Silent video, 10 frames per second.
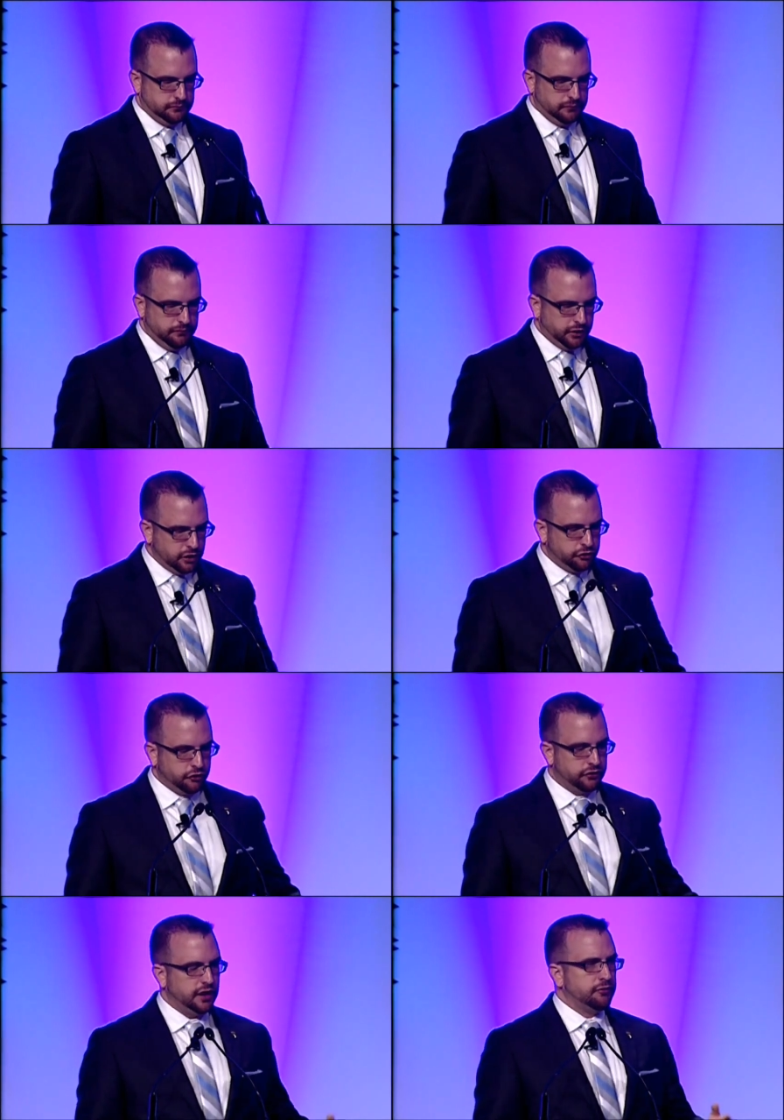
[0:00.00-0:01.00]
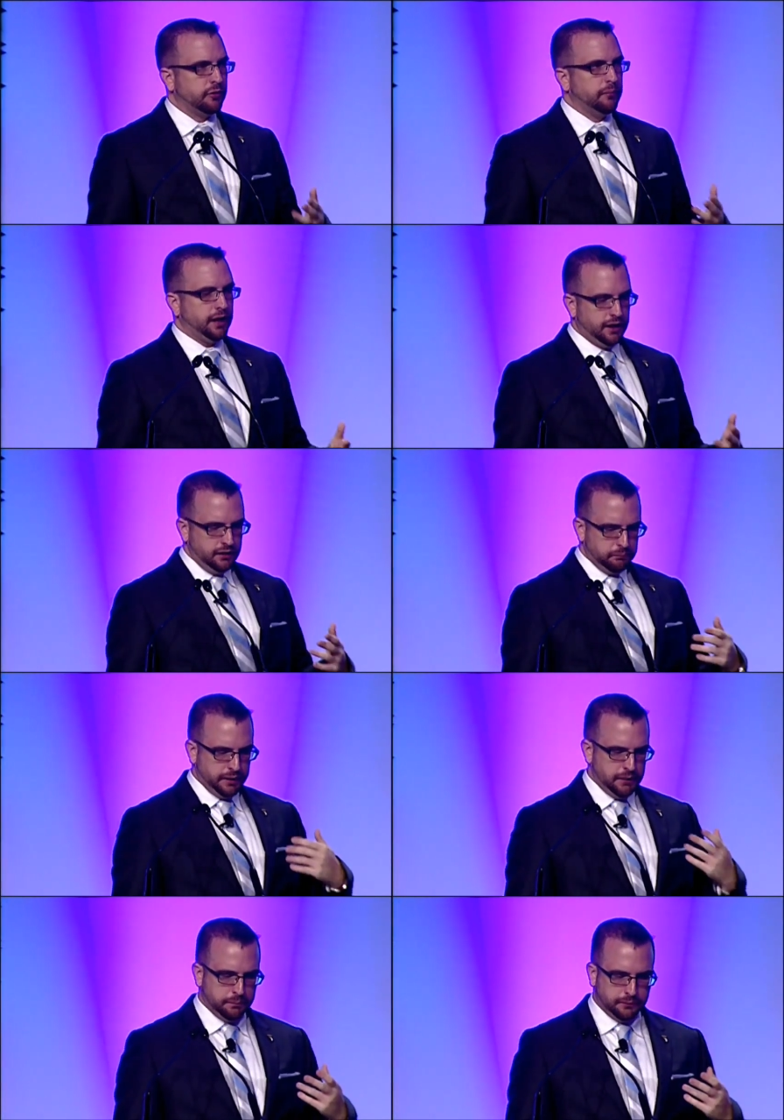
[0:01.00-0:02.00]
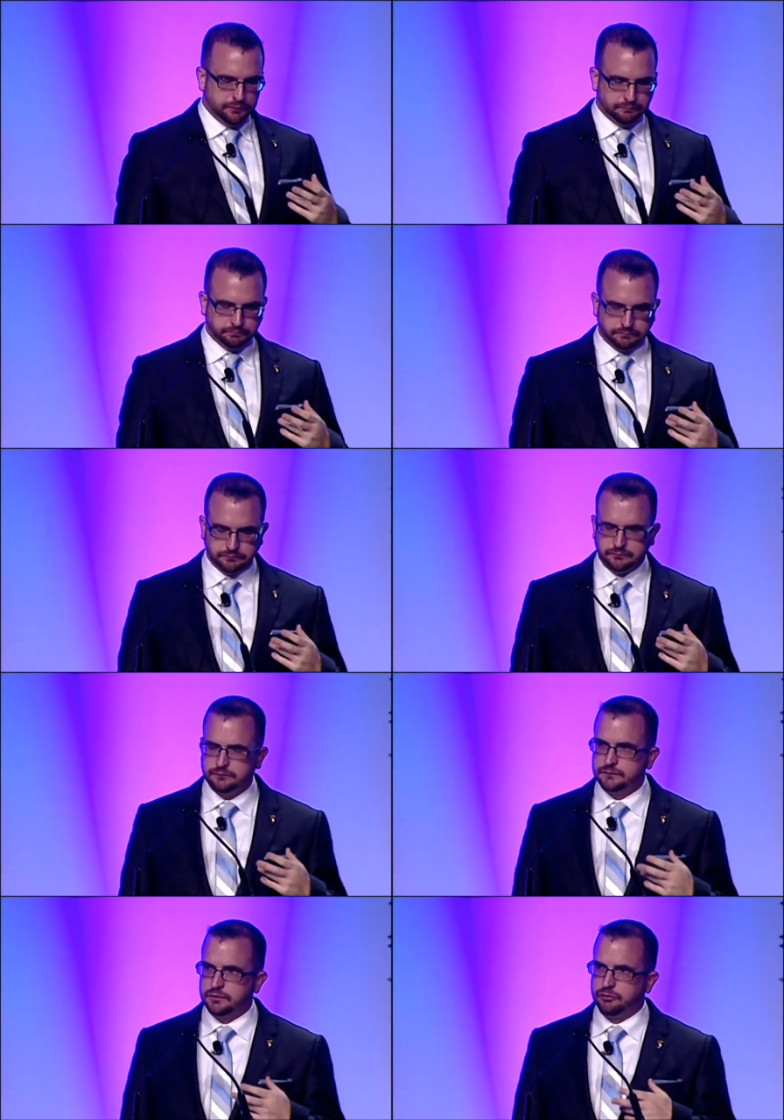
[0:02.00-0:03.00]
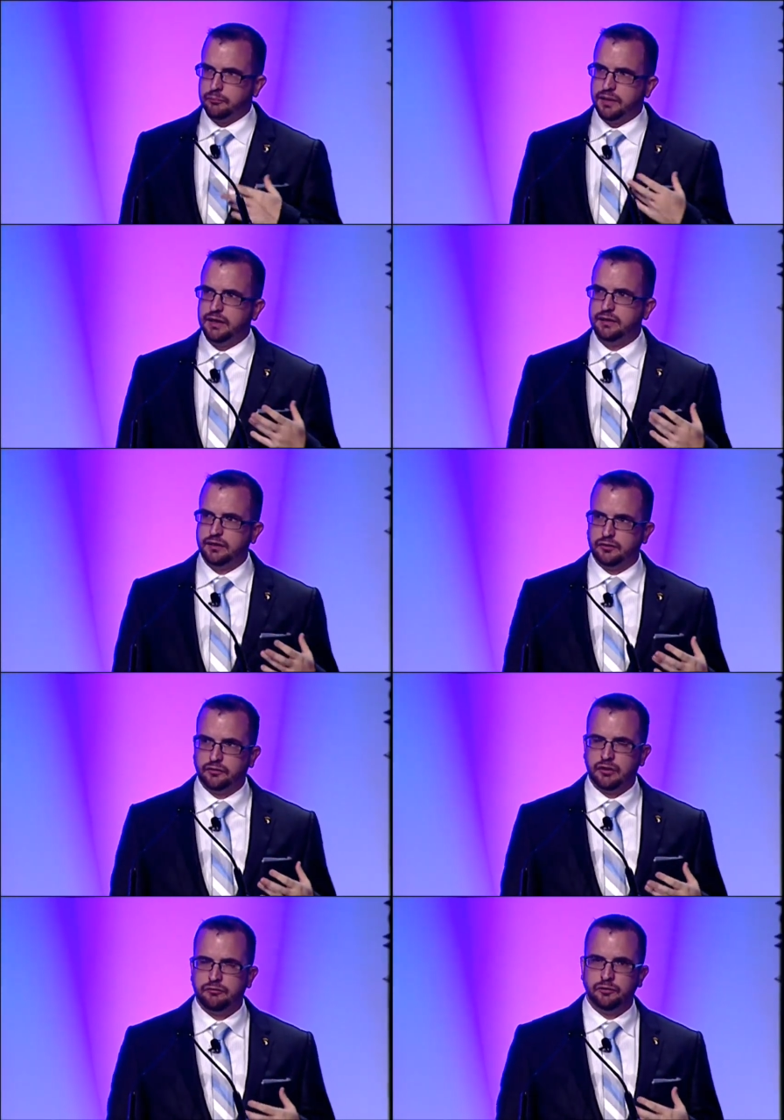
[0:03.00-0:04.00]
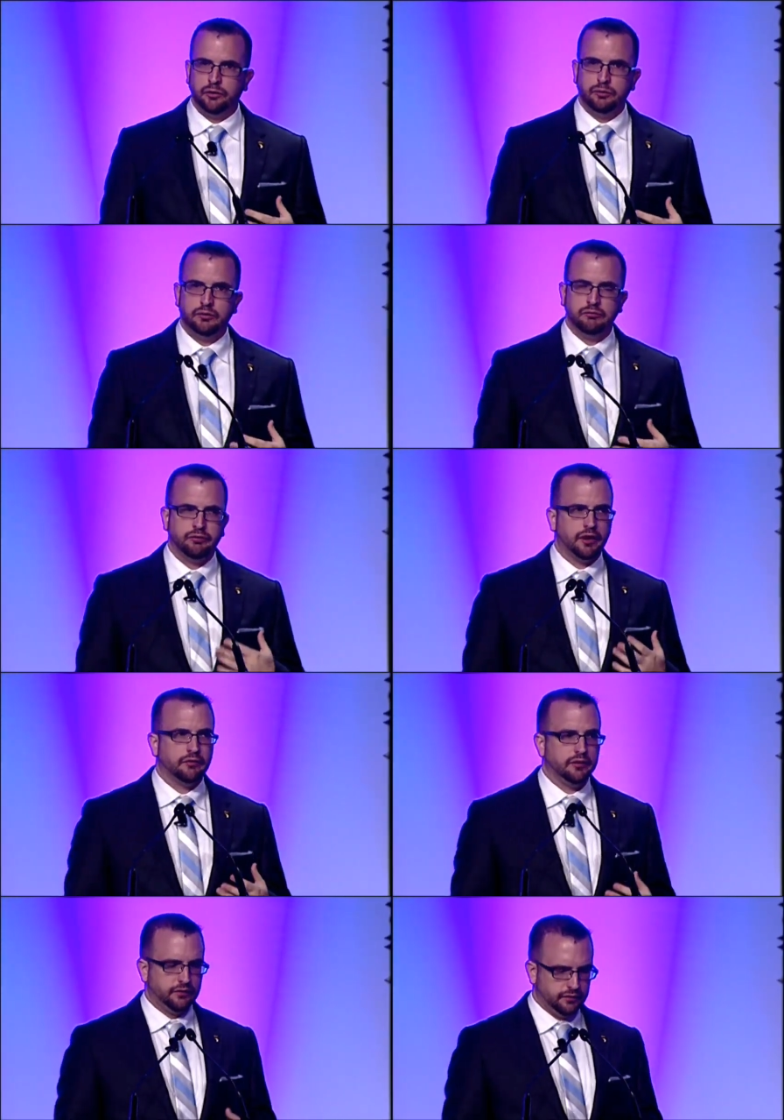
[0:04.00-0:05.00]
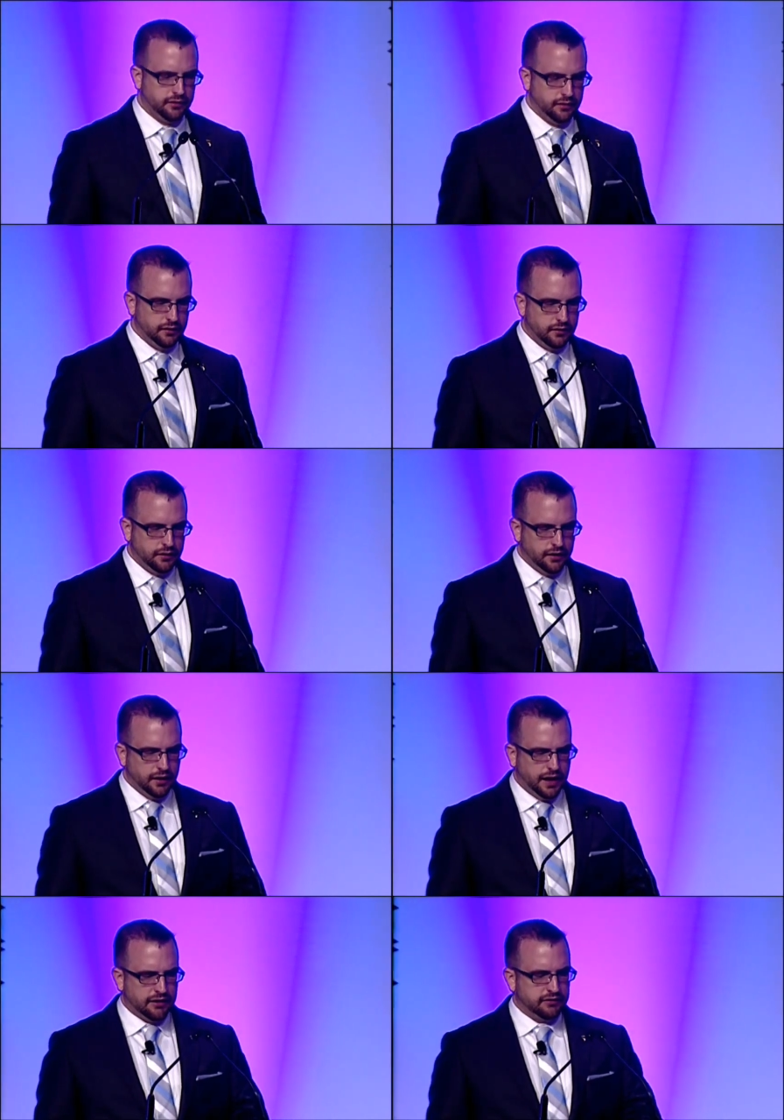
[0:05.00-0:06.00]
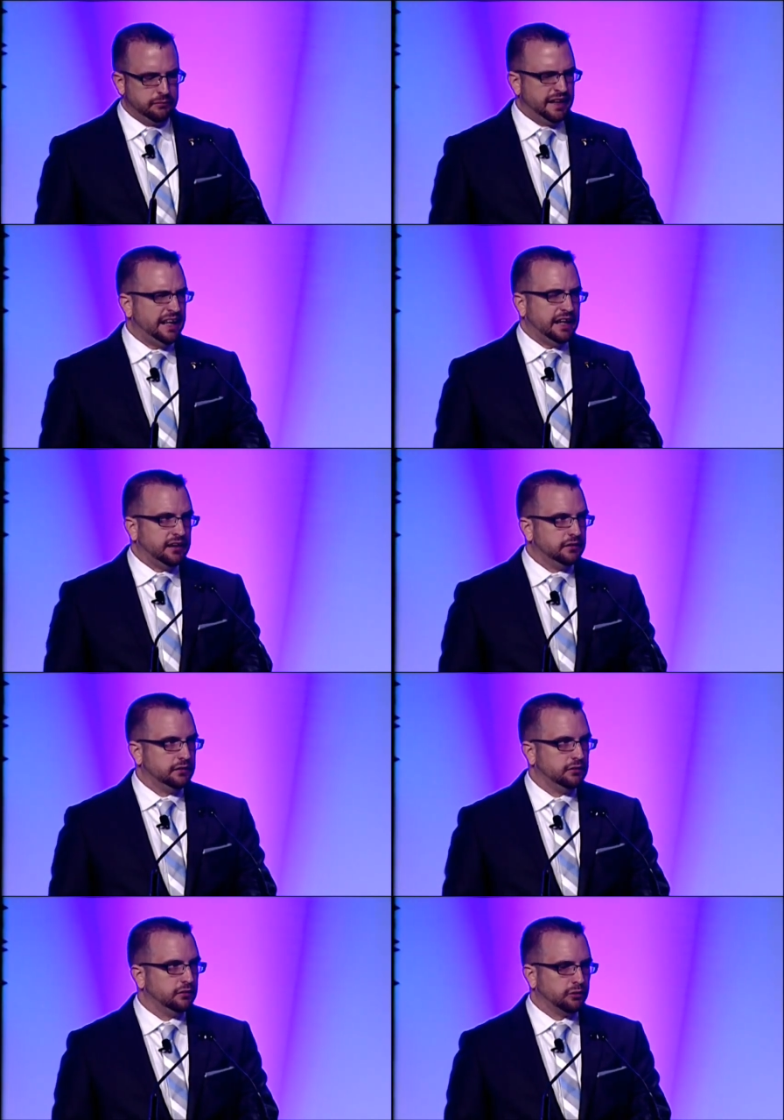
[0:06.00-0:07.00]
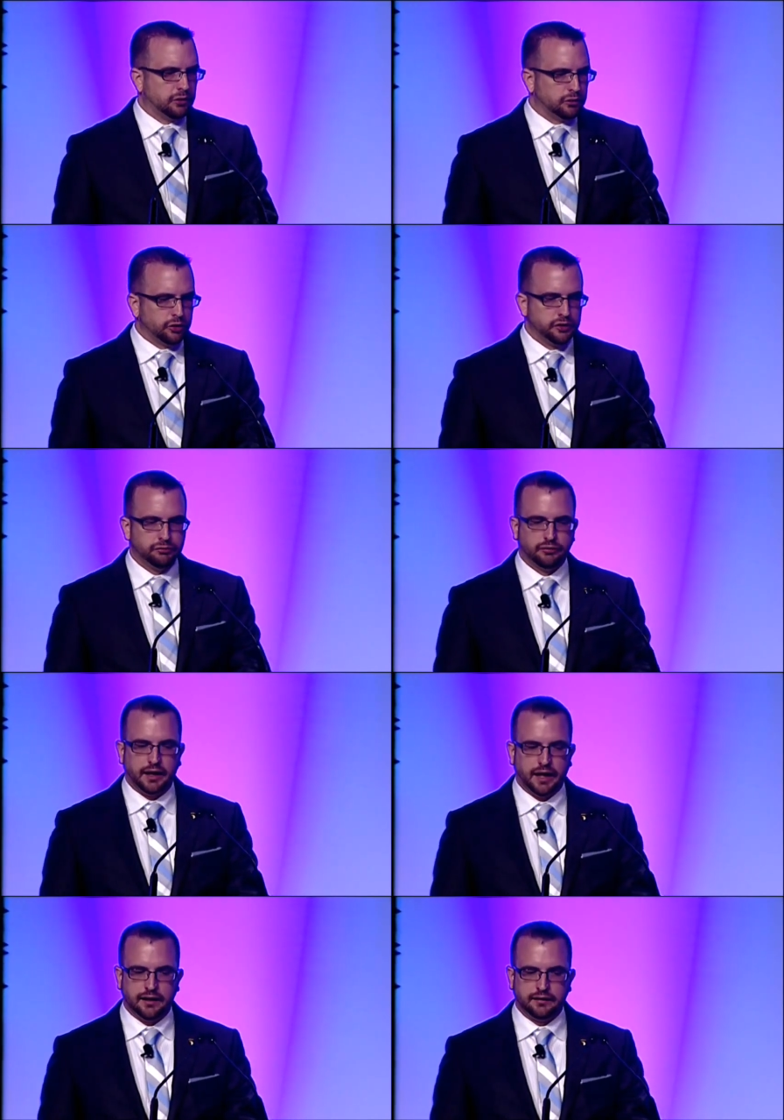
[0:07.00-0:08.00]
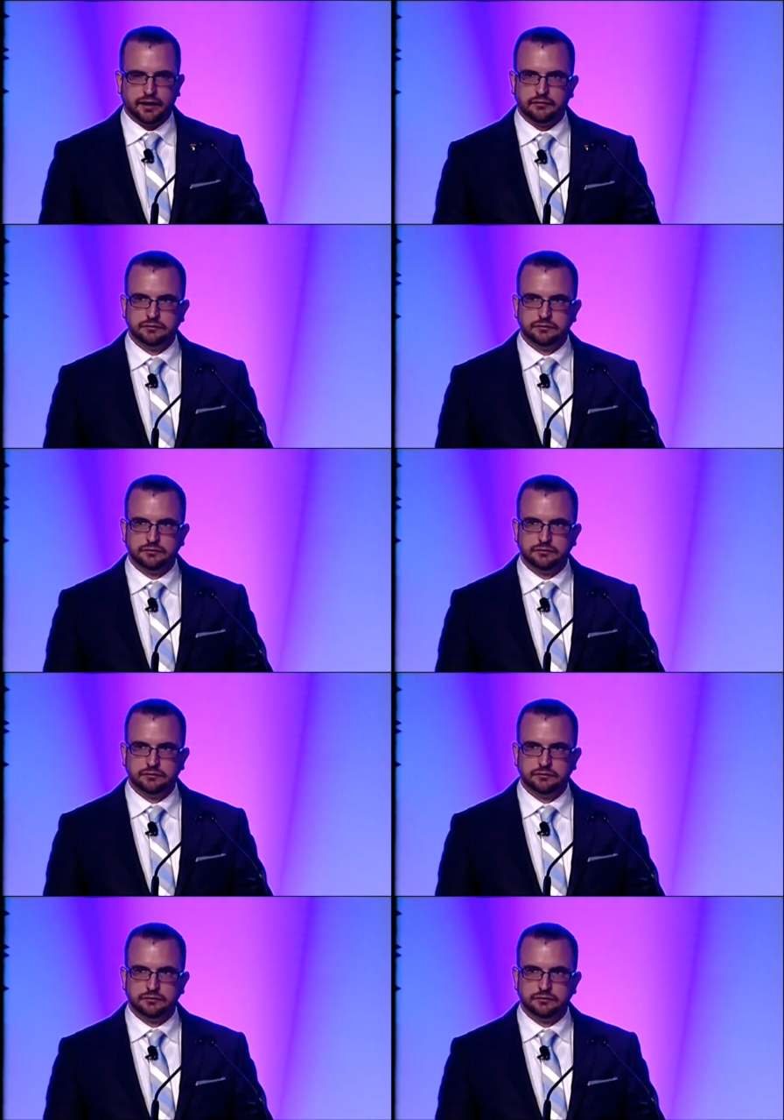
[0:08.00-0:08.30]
Because you see, for many people, for many years, have viewed veterans as needy or looking for a handout.